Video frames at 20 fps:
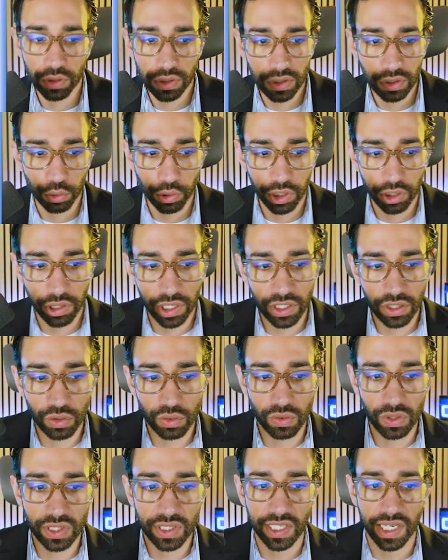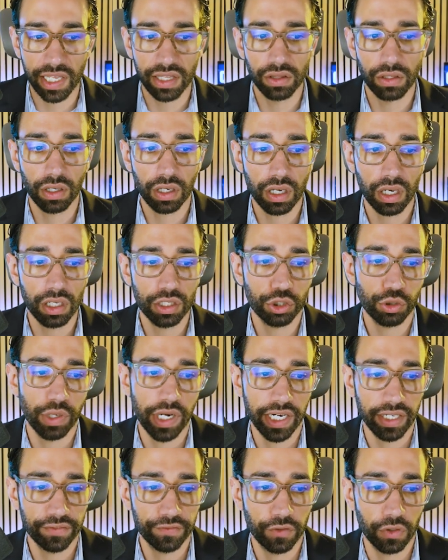So we're going to send the
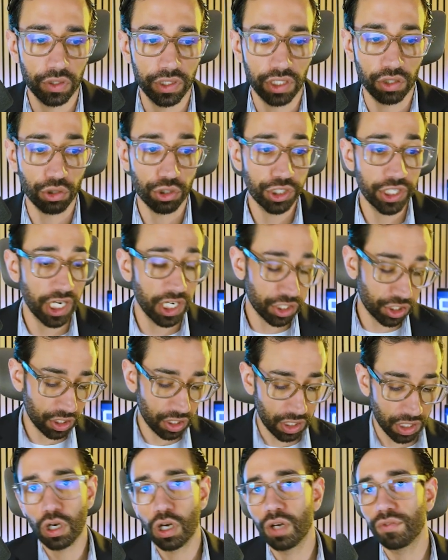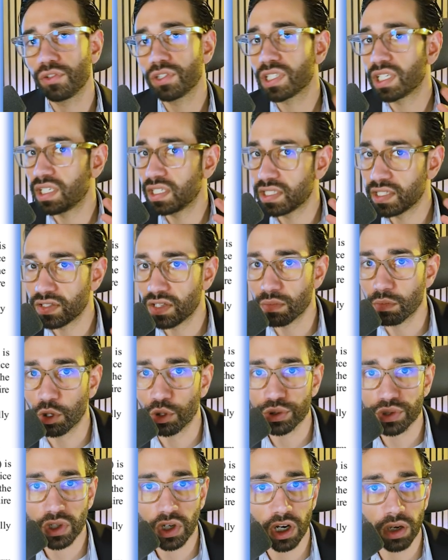contract for negotiation. Obviously, this is the
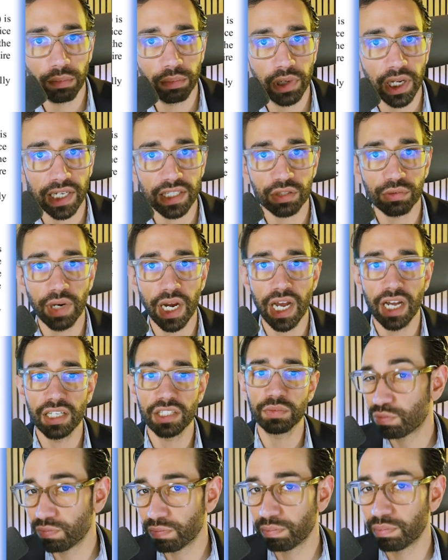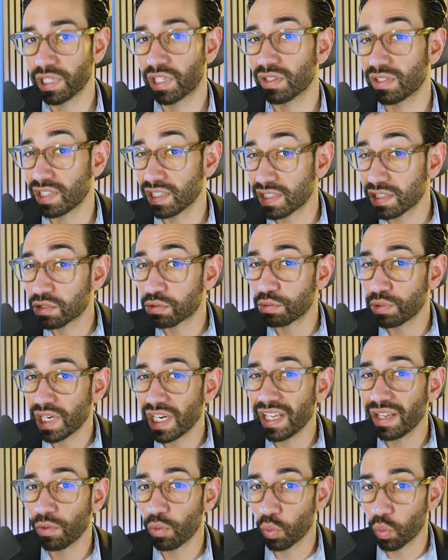most complex route because this is
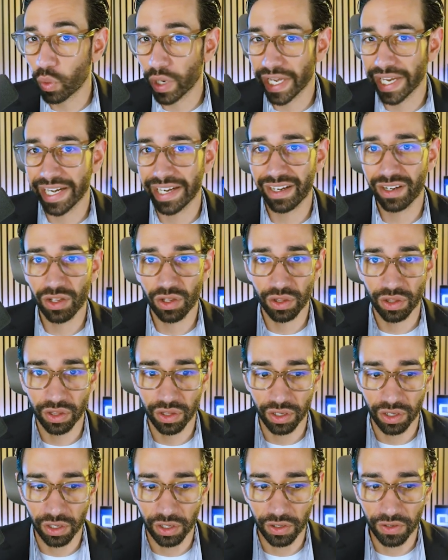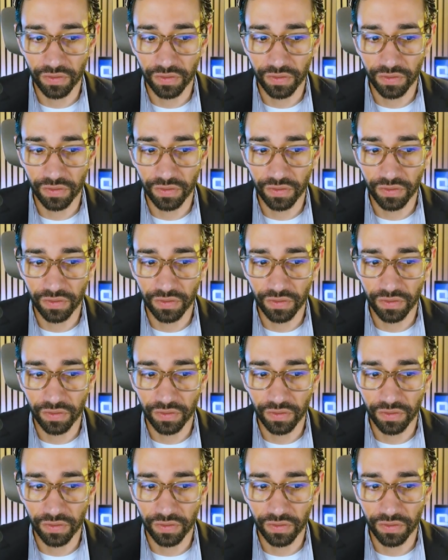really where the